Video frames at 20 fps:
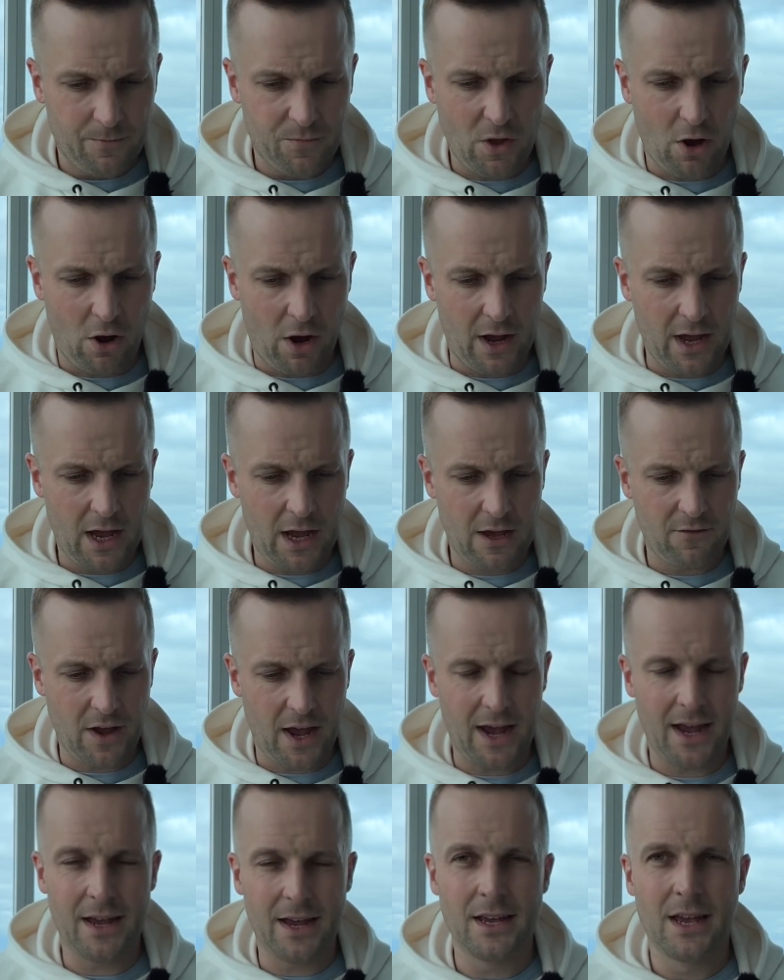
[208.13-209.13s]
I have
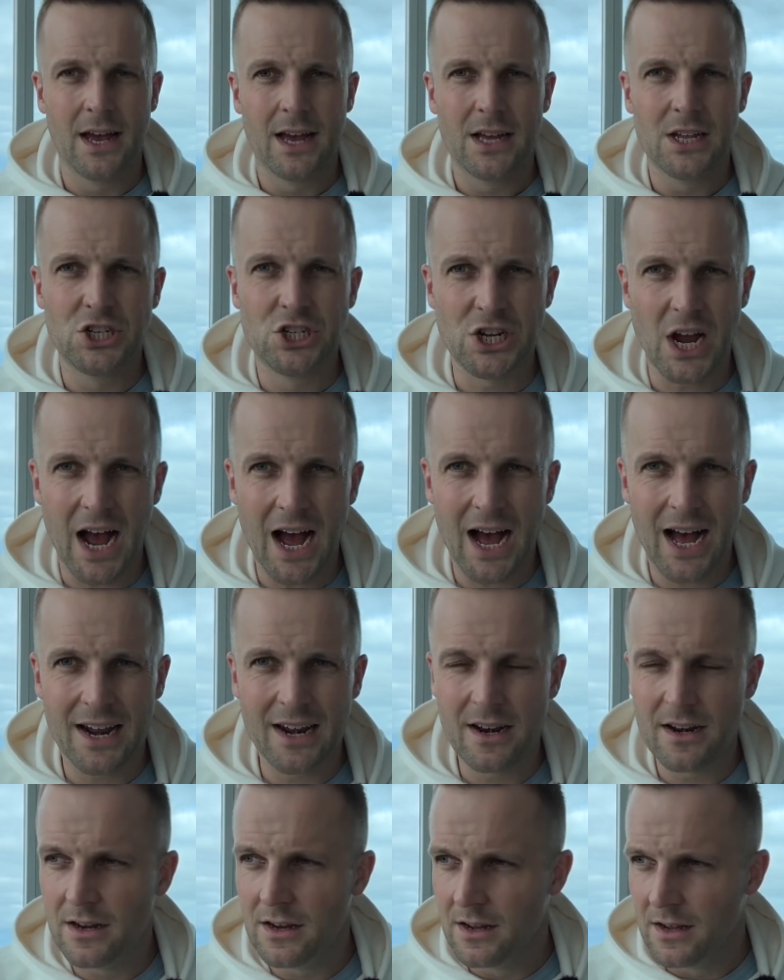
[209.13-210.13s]
a
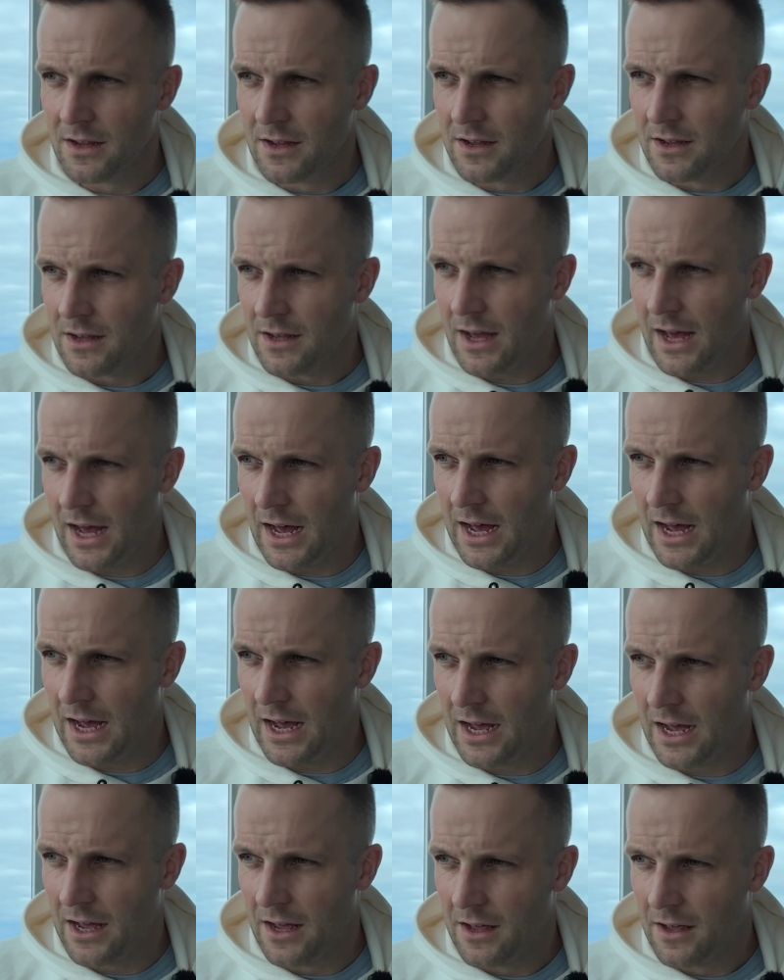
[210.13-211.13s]
Jarden
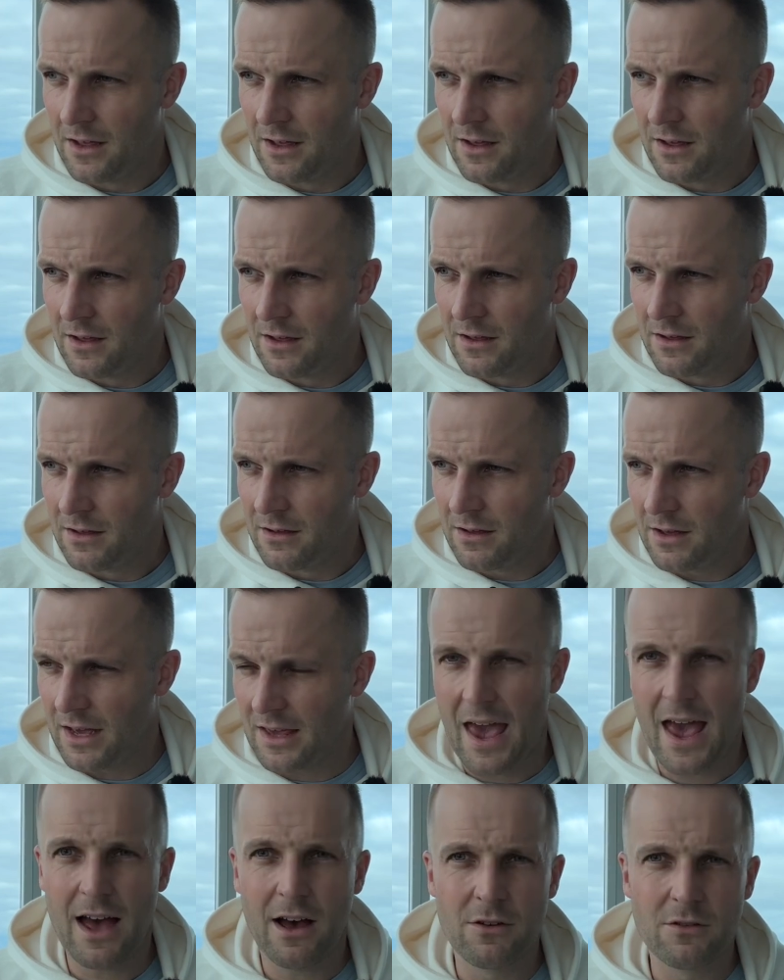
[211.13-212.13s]

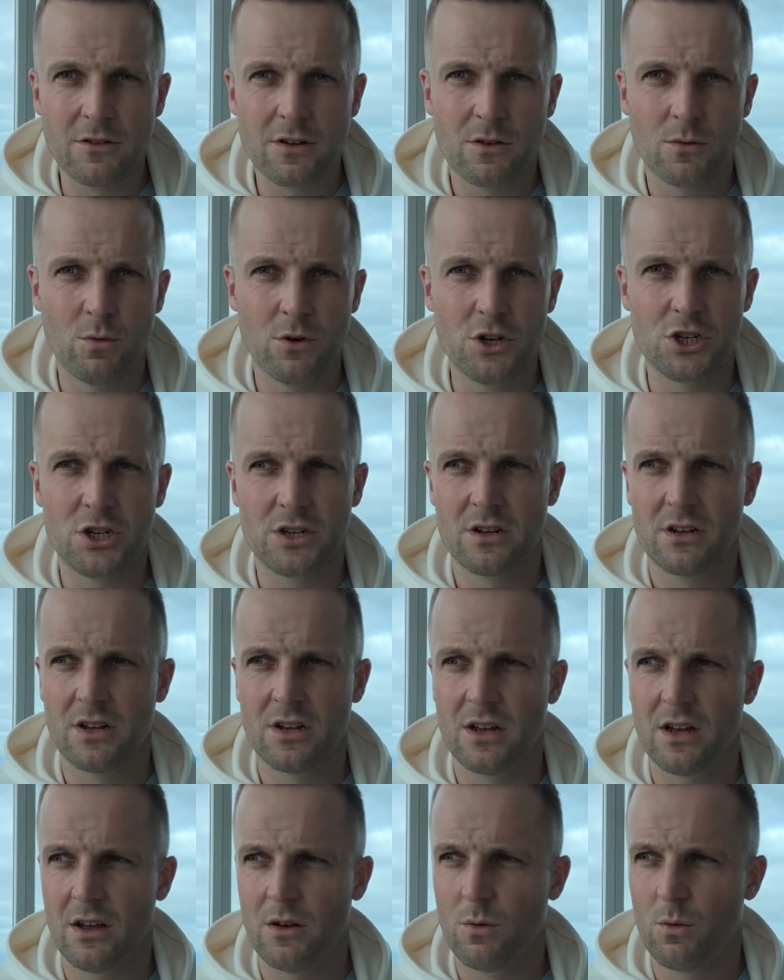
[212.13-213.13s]
account, which
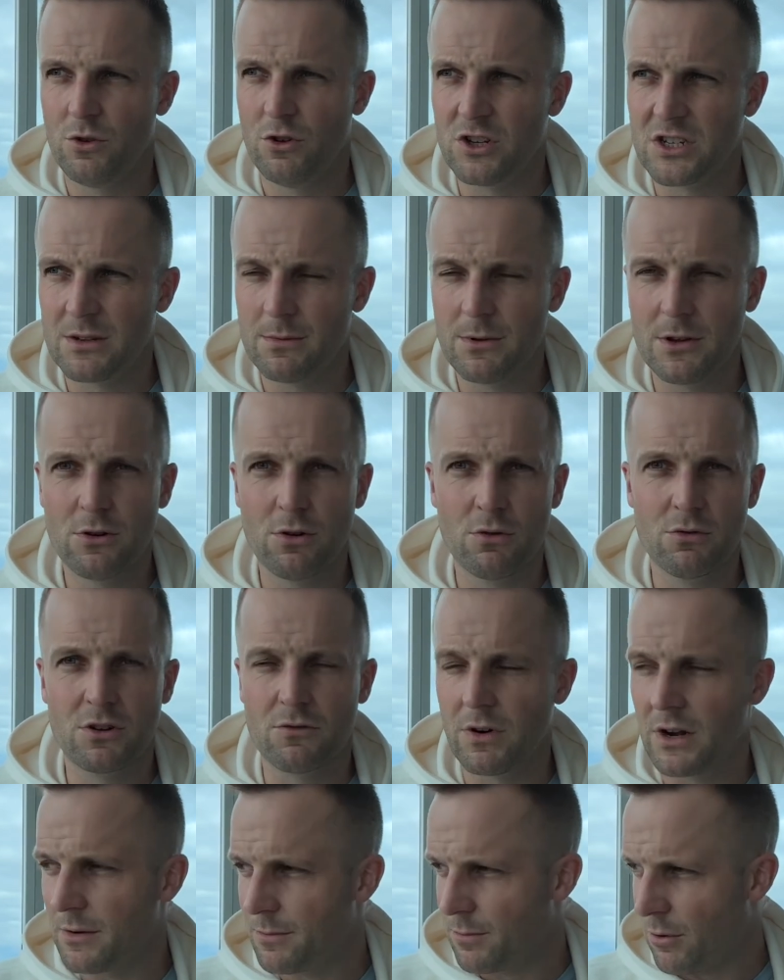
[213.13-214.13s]
used to be called
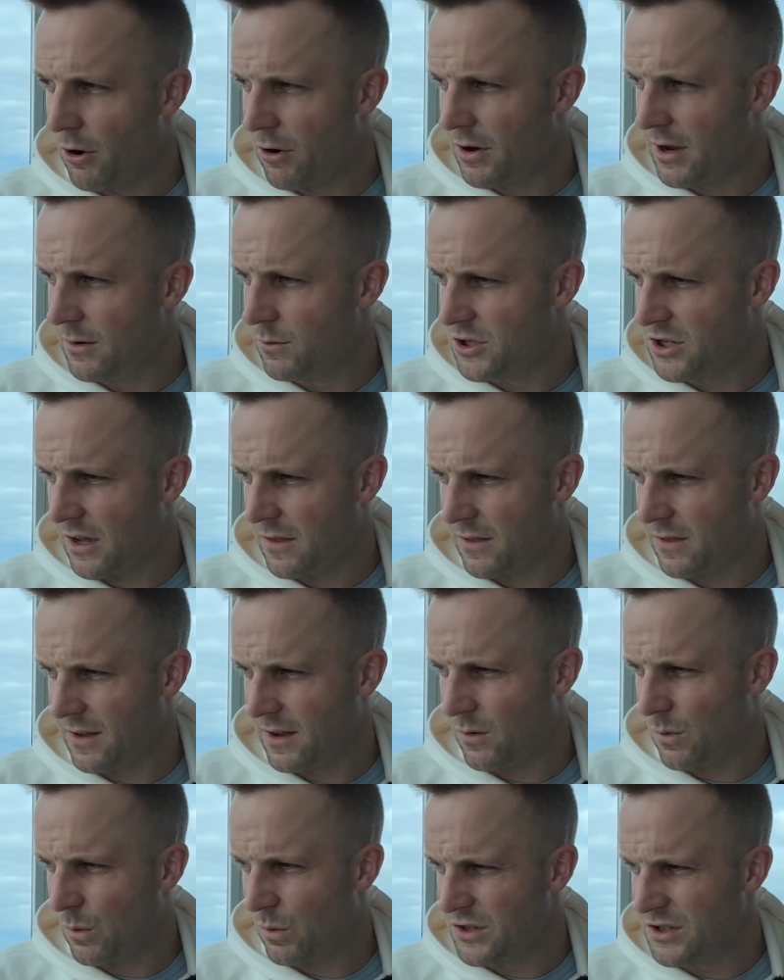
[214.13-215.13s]
Direct Broking, which I think
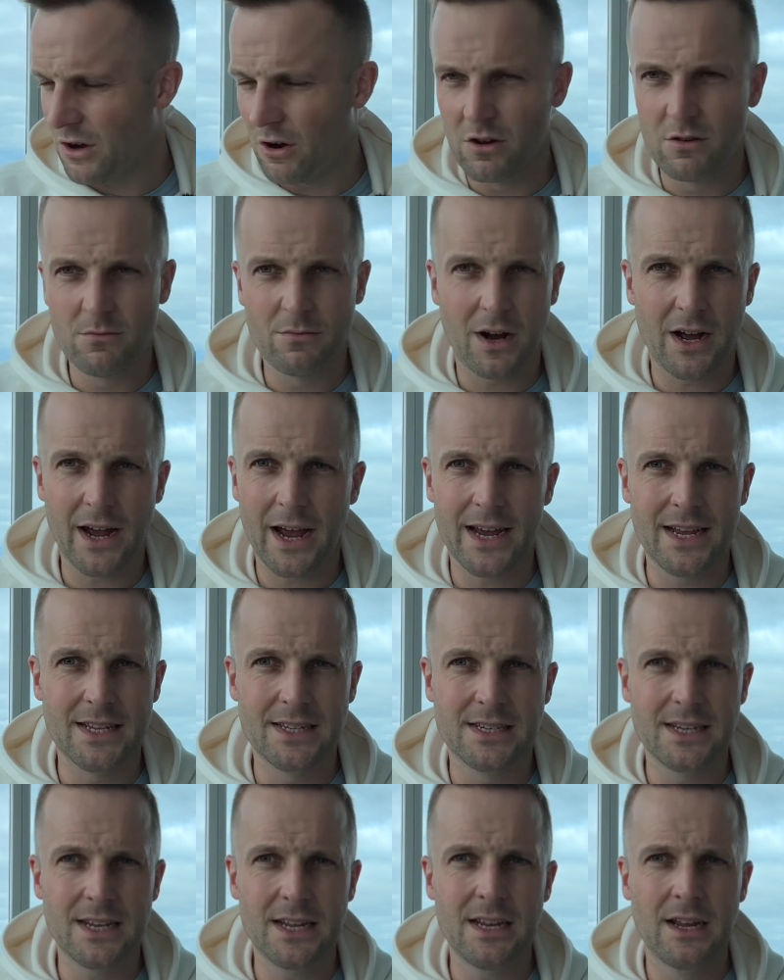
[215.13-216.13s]
was owned by
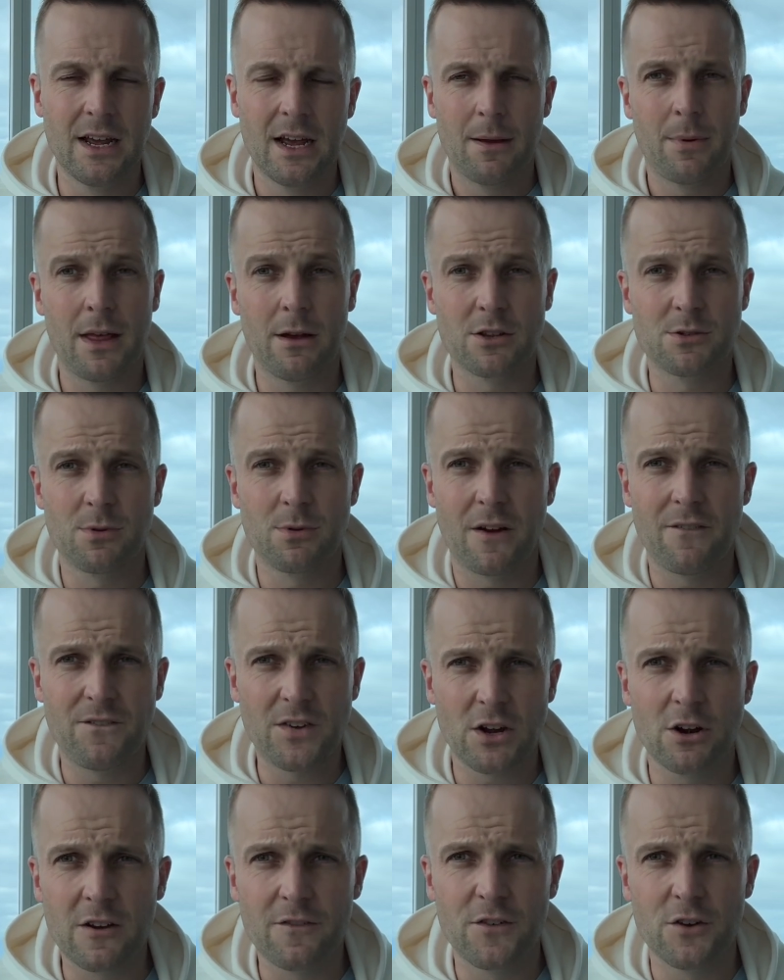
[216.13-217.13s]
ANZ, but that was my
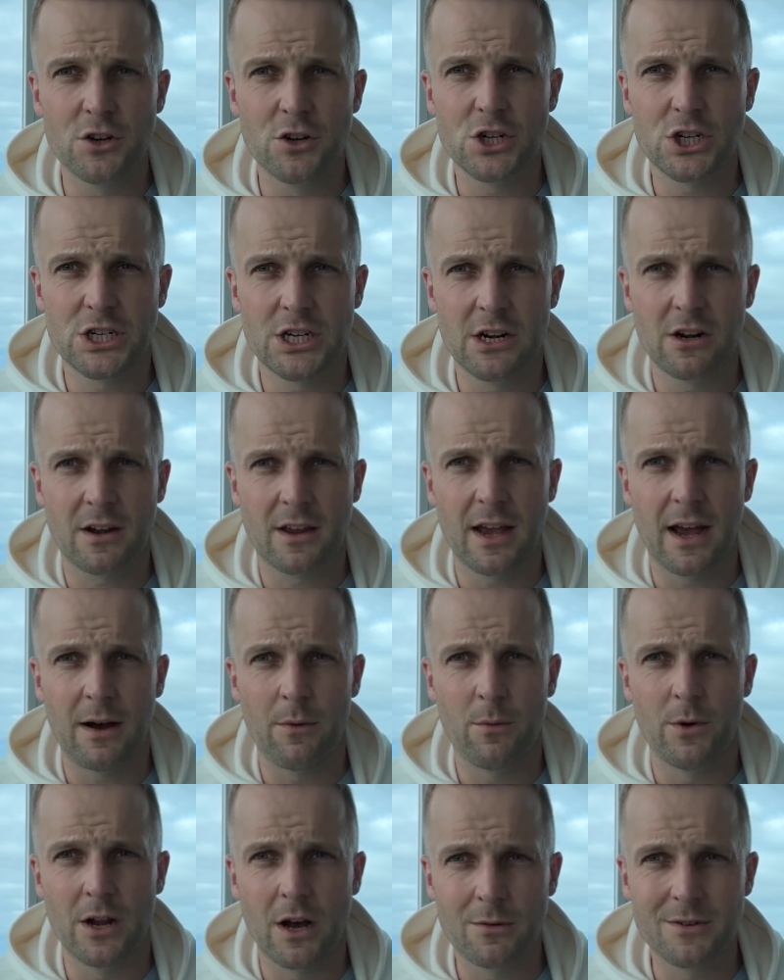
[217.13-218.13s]
very first share account
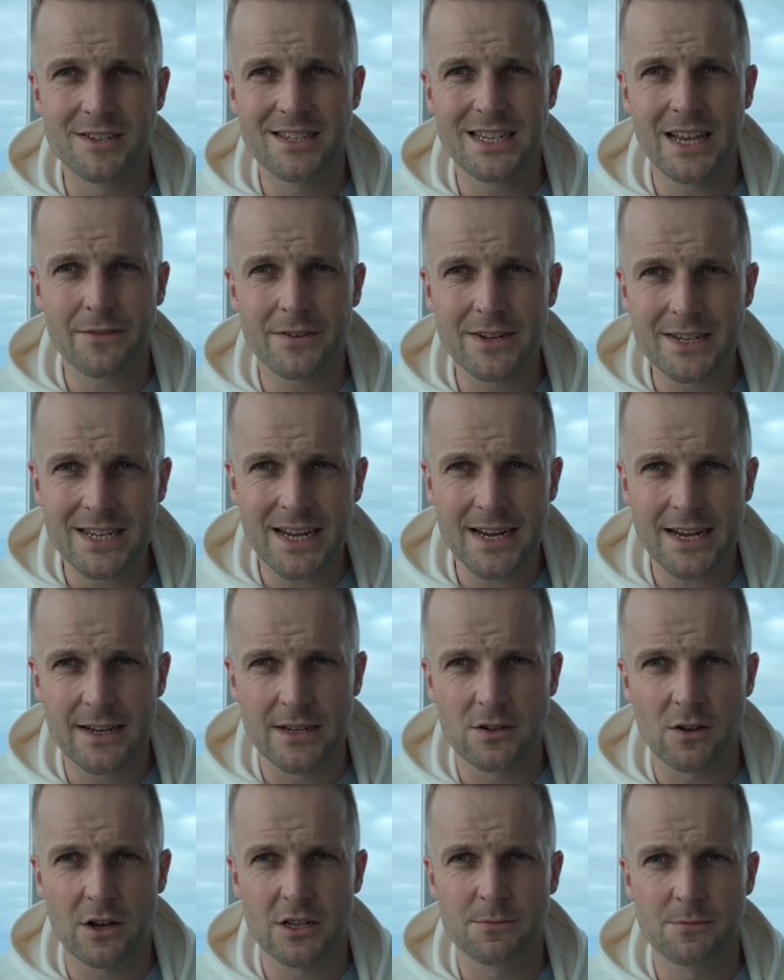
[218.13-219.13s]
when I was 17.
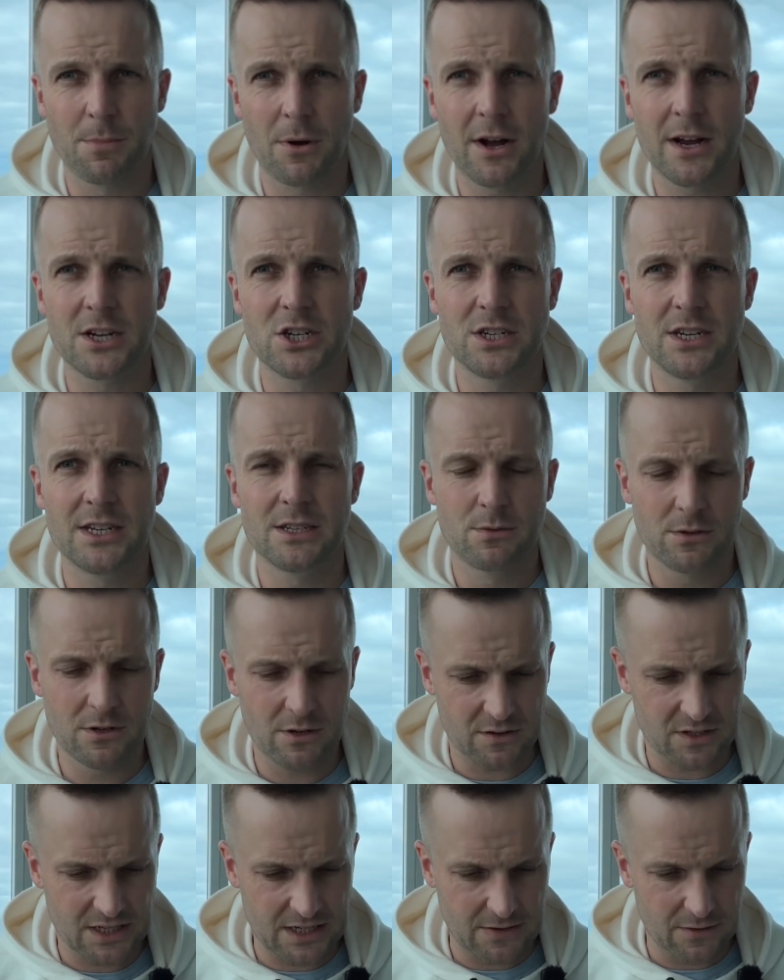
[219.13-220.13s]
So I was buying shares when I
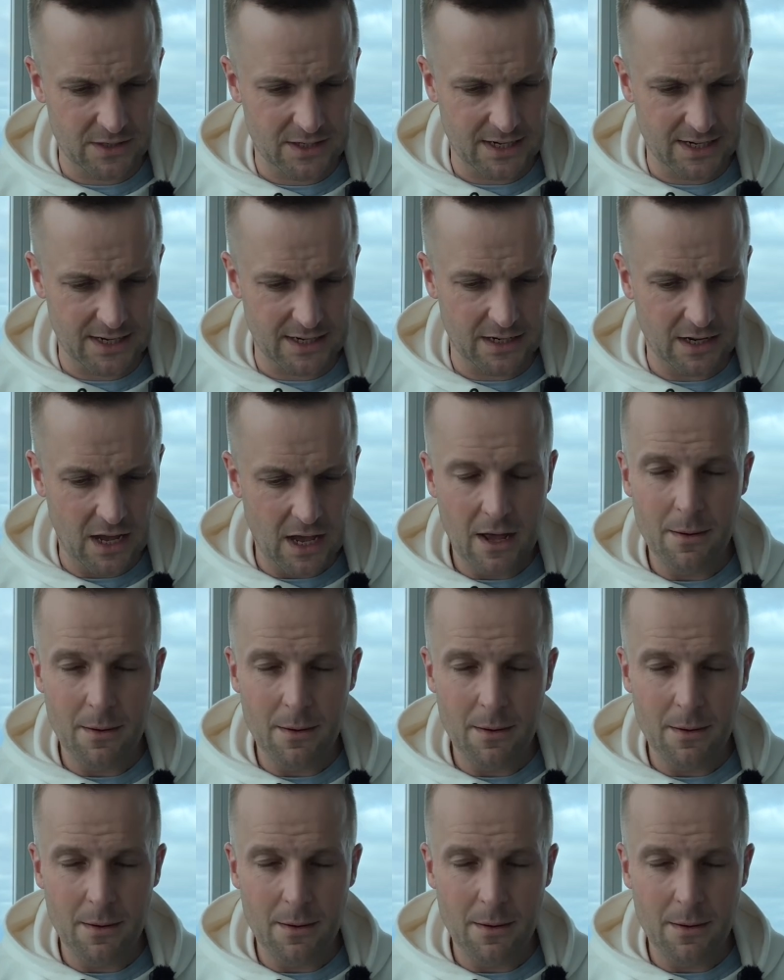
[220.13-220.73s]
was 17.